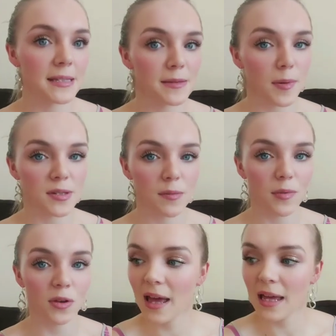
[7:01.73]
as
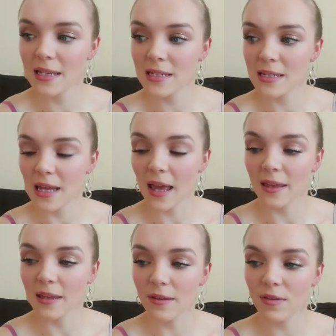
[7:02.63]
possible, and
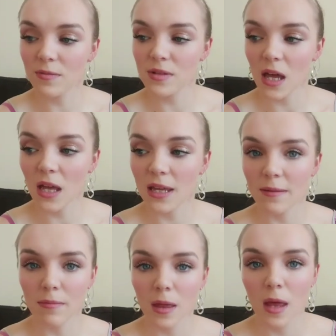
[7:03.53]
give them
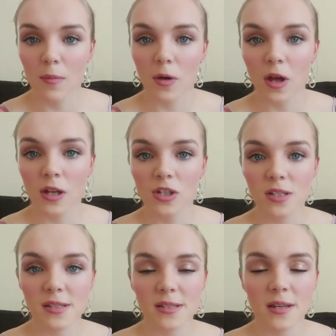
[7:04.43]
time. But
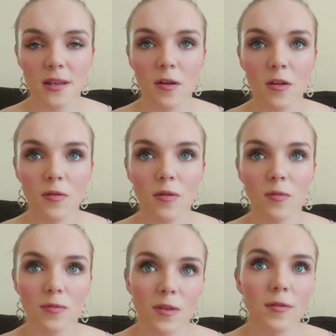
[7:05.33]
just
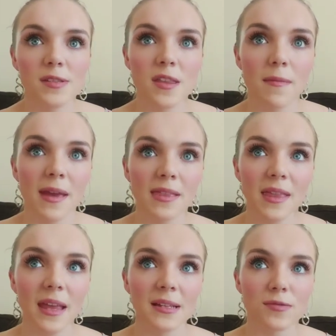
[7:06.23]
those are the main
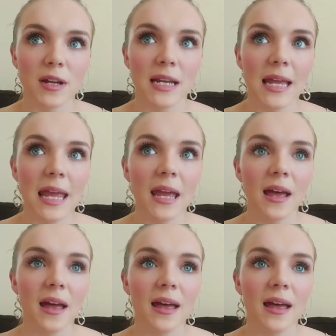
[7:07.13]
things, really.